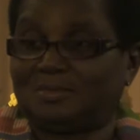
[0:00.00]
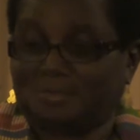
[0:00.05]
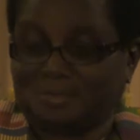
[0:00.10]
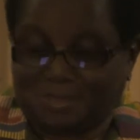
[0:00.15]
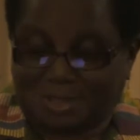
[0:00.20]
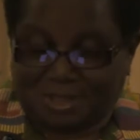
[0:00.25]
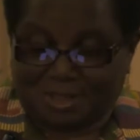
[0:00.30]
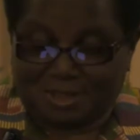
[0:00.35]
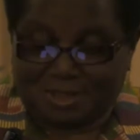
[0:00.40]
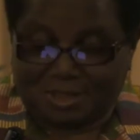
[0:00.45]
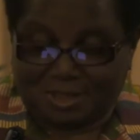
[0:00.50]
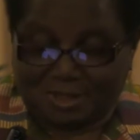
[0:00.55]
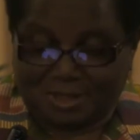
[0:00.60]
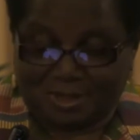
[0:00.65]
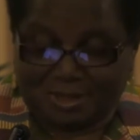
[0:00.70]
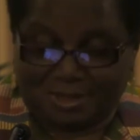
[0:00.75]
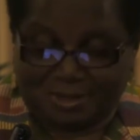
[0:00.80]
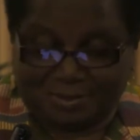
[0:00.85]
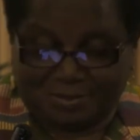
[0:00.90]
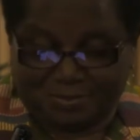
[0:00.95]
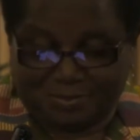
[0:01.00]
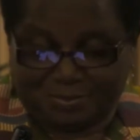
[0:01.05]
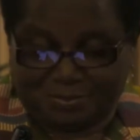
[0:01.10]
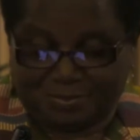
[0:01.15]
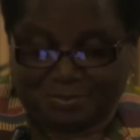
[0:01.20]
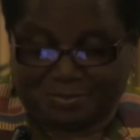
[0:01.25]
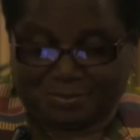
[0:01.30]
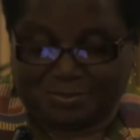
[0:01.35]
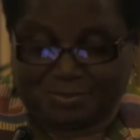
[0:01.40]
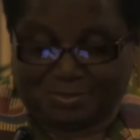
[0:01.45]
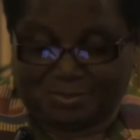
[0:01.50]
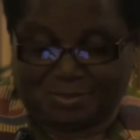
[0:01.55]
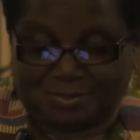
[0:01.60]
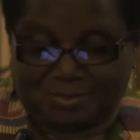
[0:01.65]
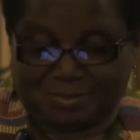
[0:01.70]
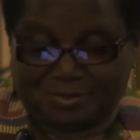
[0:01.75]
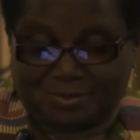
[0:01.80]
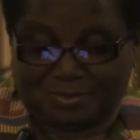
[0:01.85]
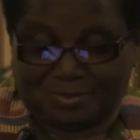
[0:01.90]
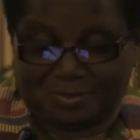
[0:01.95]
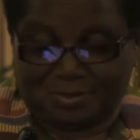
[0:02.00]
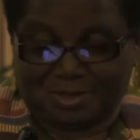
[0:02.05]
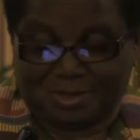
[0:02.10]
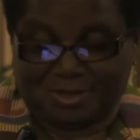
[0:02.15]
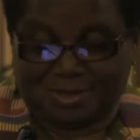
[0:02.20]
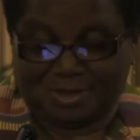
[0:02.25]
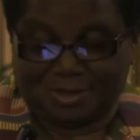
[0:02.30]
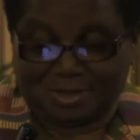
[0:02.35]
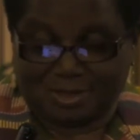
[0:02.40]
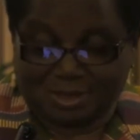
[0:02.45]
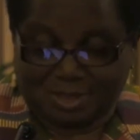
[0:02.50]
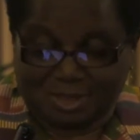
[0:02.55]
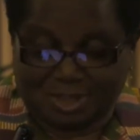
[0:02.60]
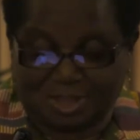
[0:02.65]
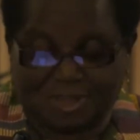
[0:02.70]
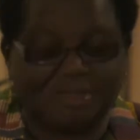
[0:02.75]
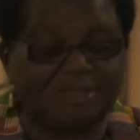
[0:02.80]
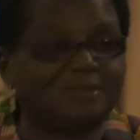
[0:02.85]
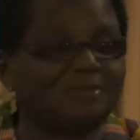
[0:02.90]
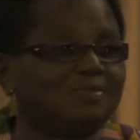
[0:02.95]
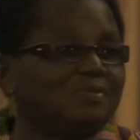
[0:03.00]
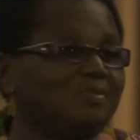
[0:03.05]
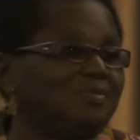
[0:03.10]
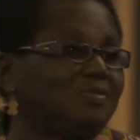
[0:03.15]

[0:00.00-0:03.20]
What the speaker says: The engineer, the technician,